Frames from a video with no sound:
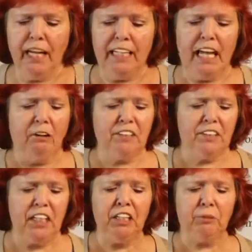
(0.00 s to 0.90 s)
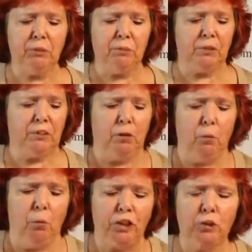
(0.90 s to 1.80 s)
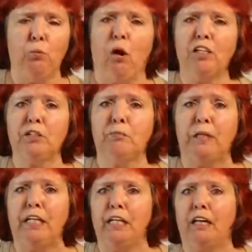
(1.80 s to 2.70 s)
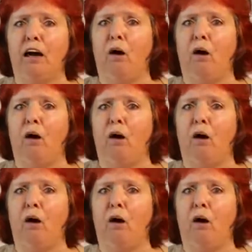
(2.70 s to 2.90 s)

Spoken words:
Now in study groups, what you want to be